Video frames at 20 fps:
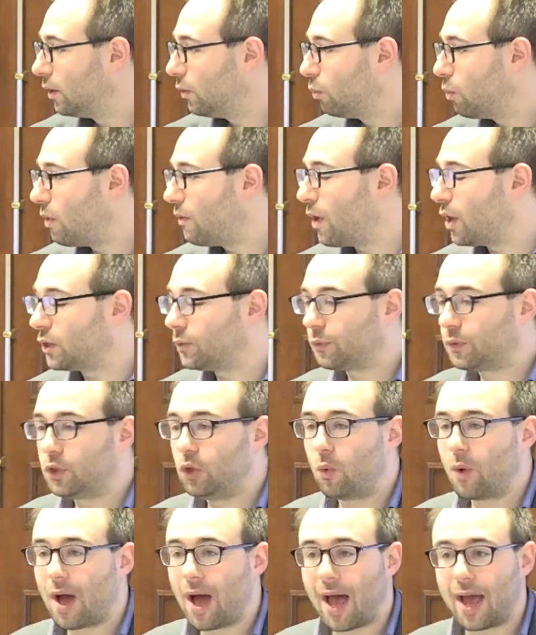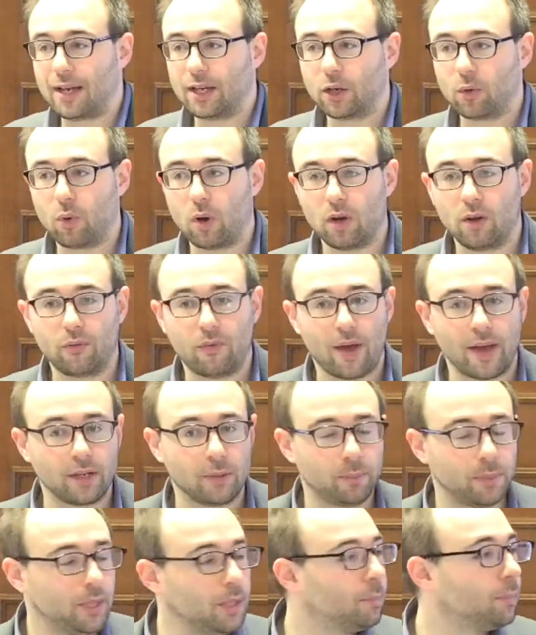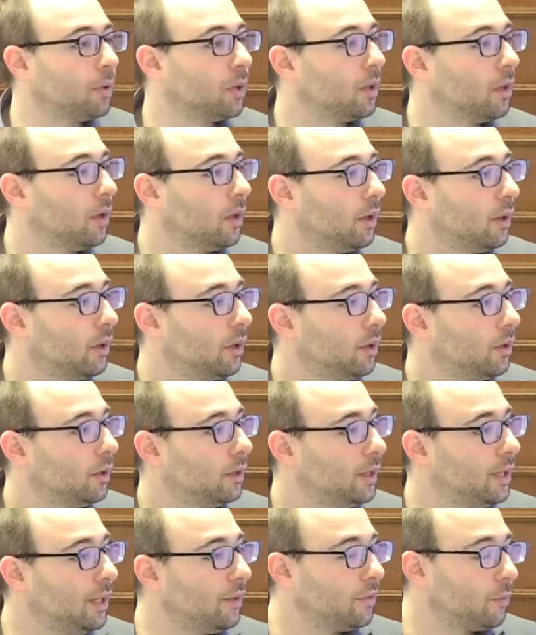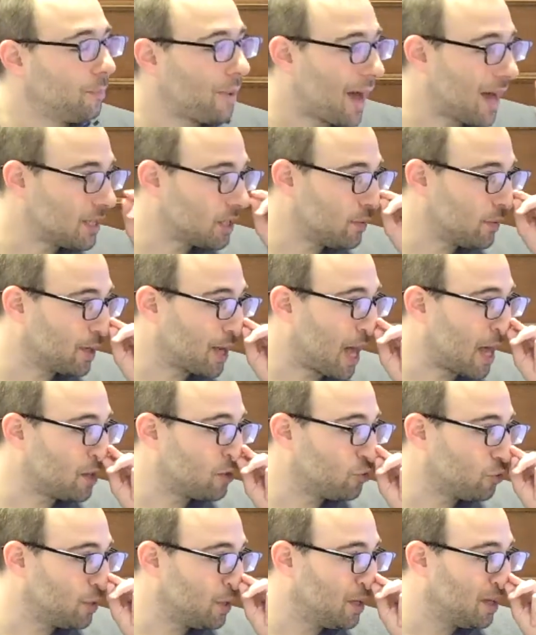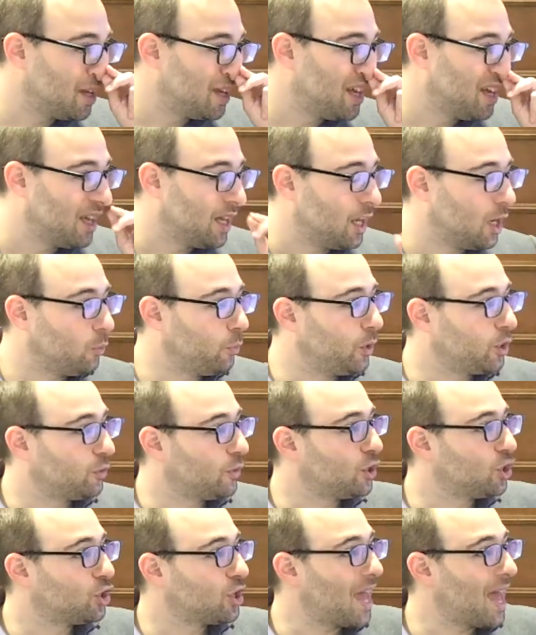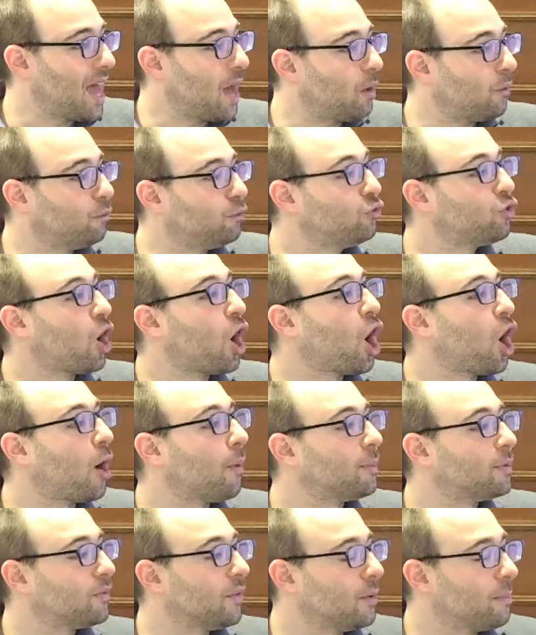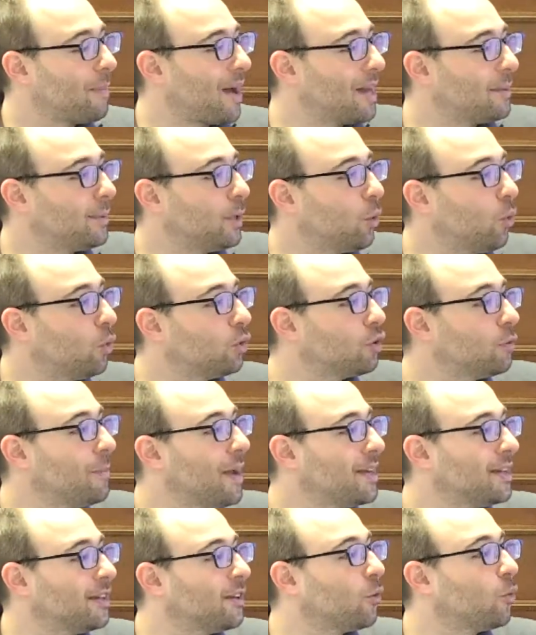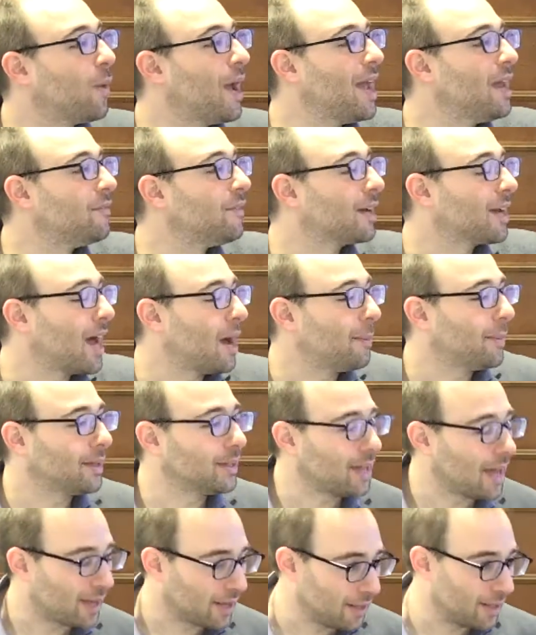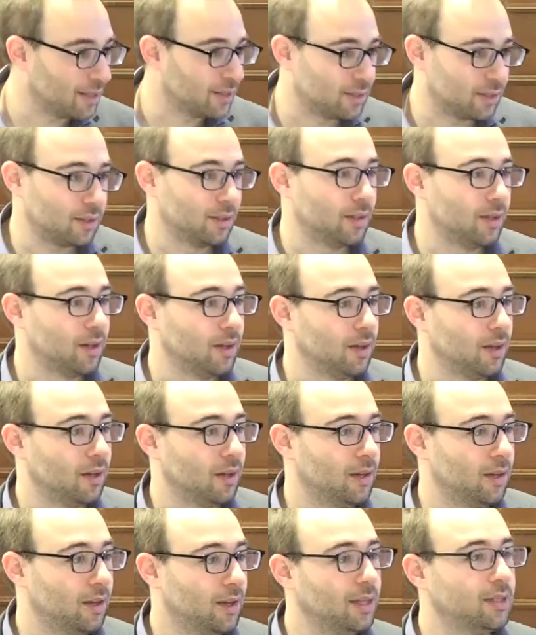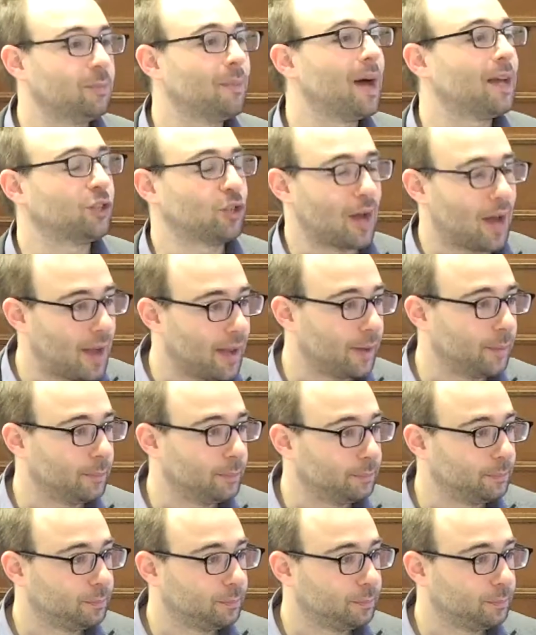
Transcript: where there's fewer highly qualified people, even parts of a country in which the share of jobs that might be automated away in the coming decades is much higher.